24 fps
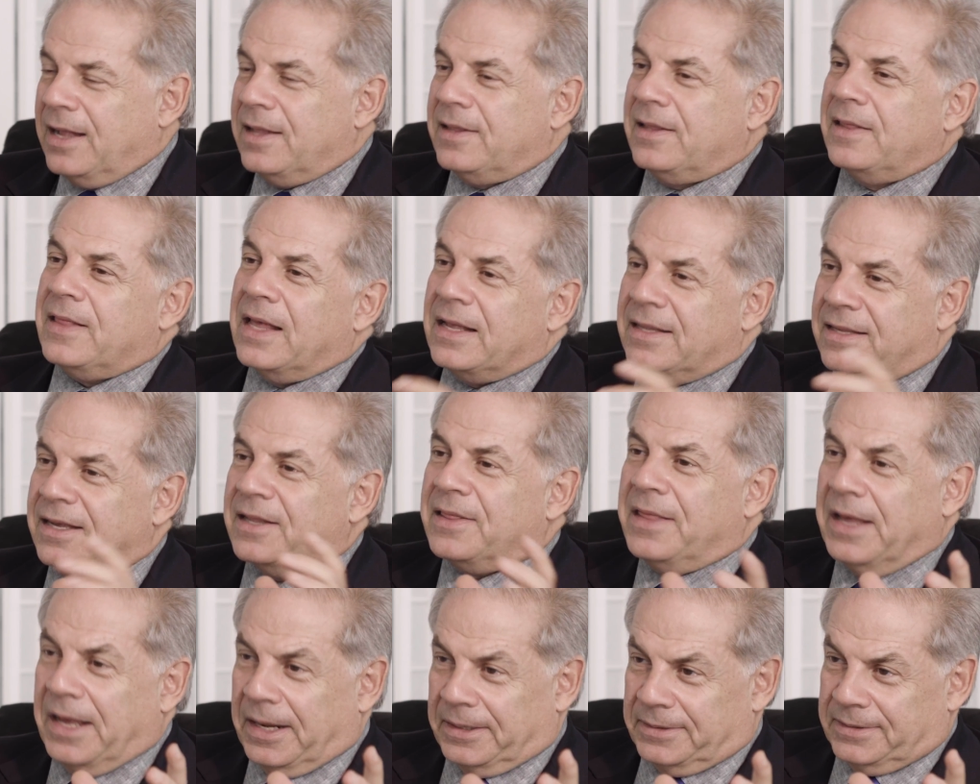than they did
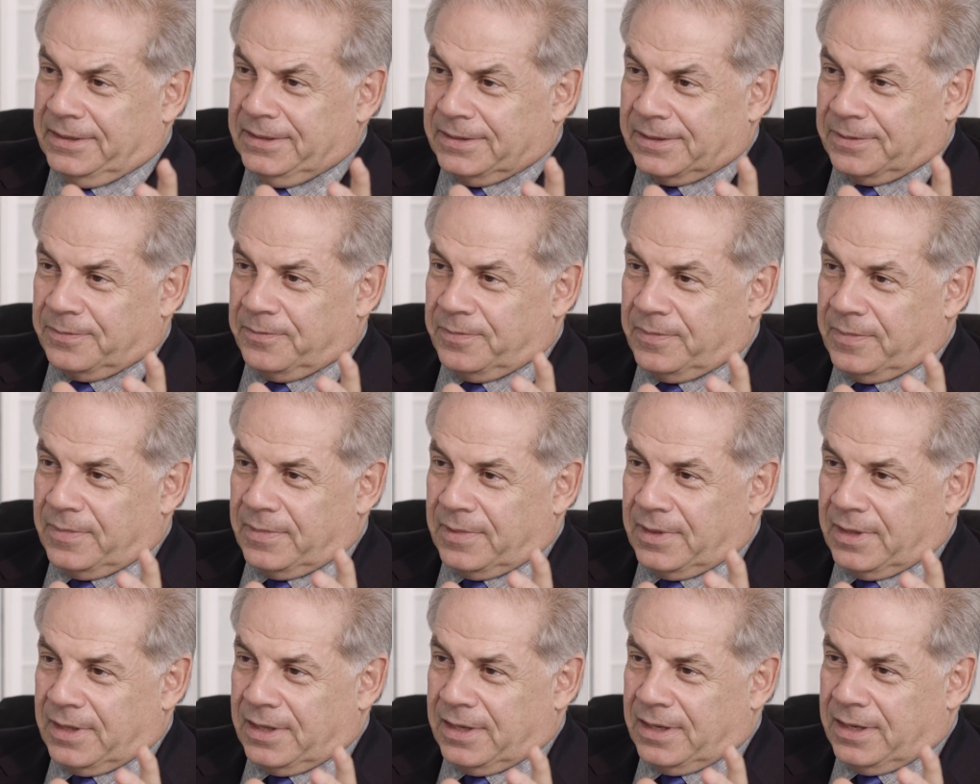then.
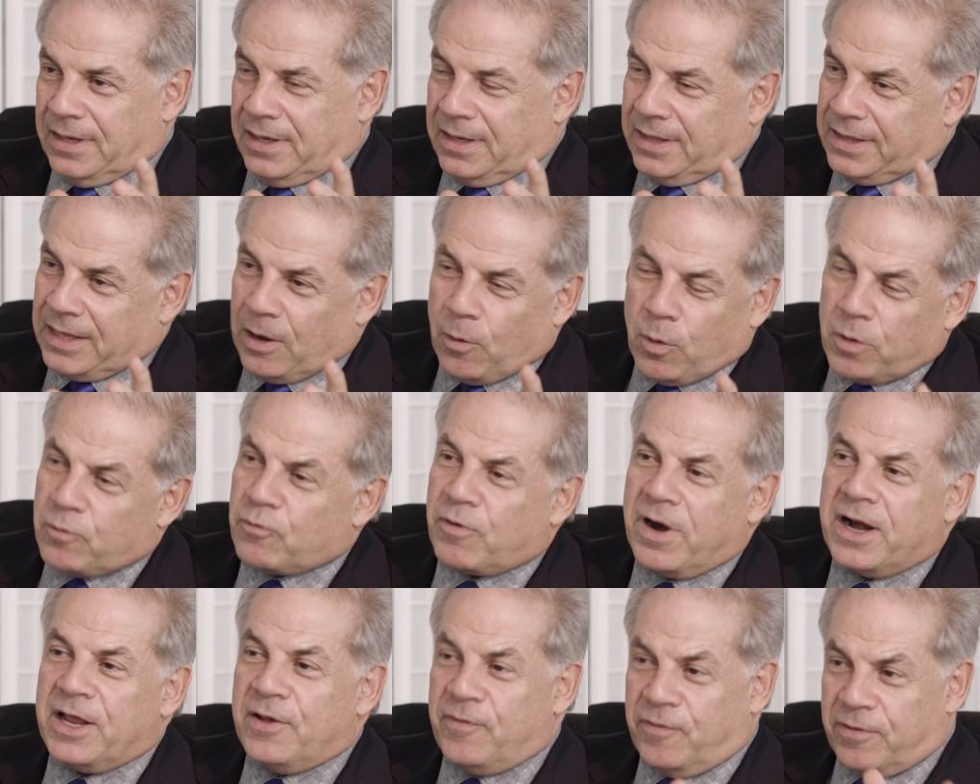And they weren't
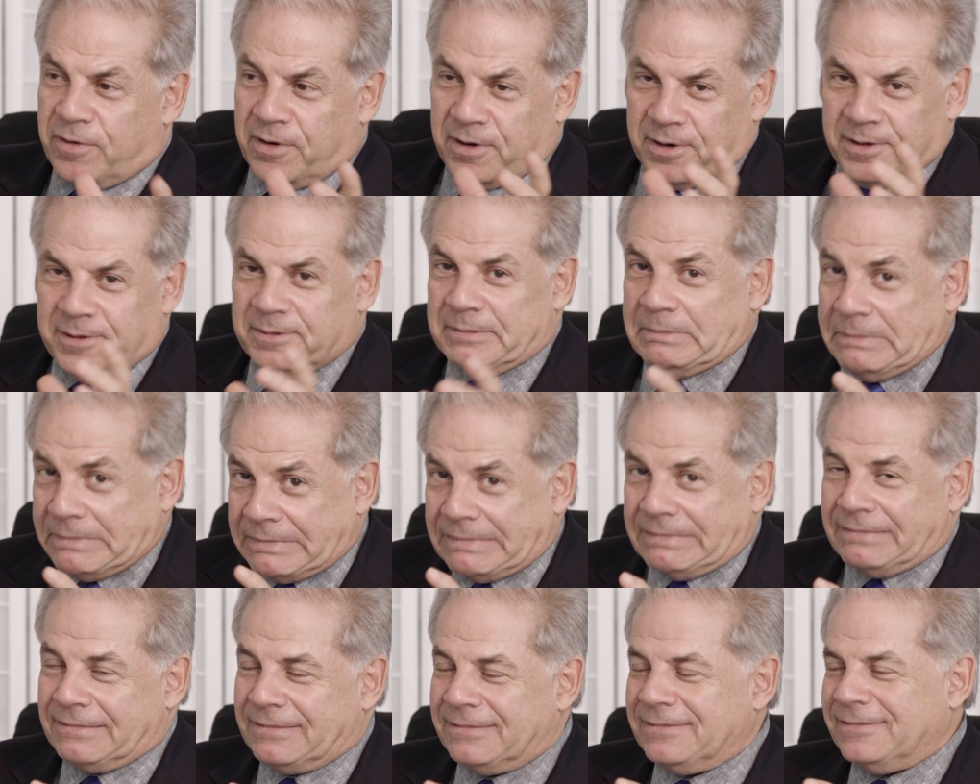ready for
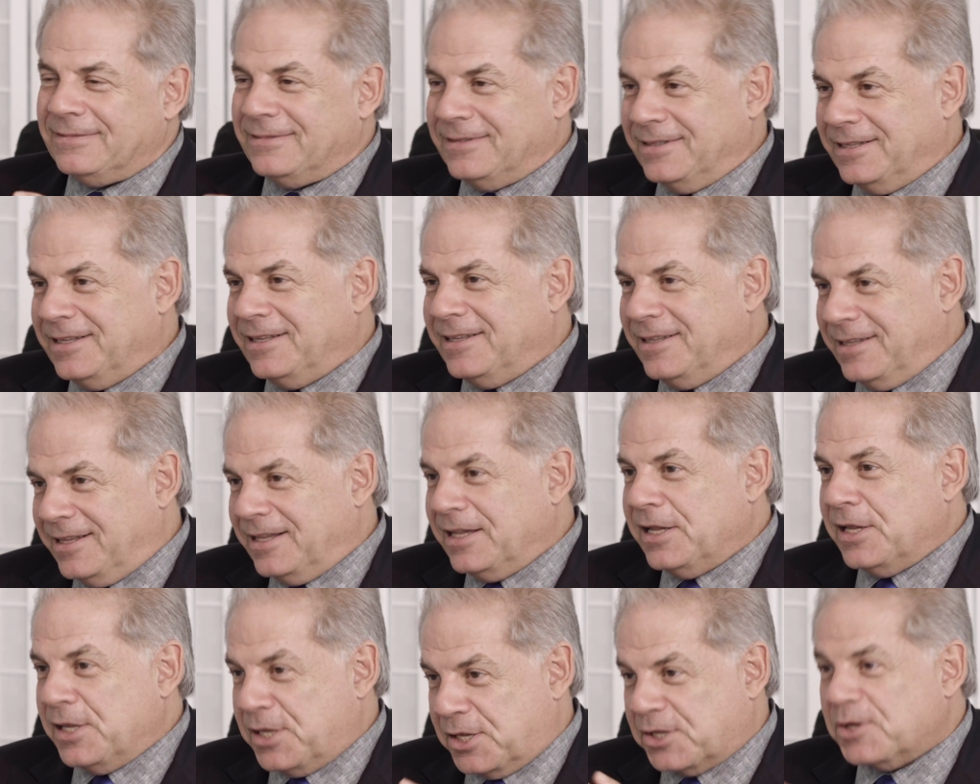
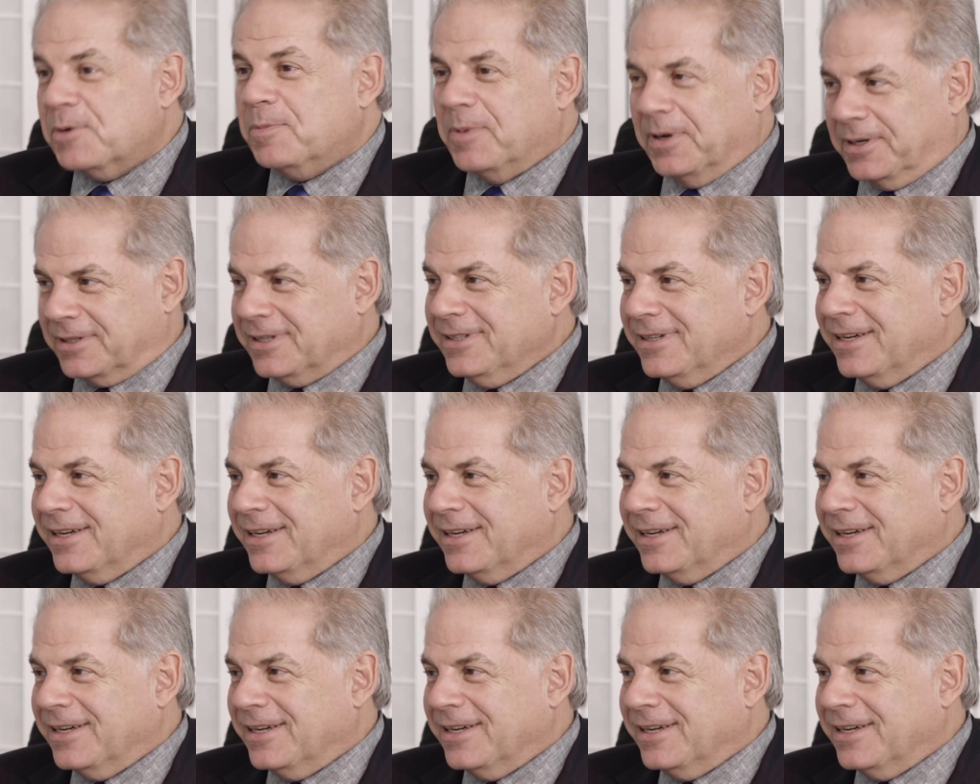Summa.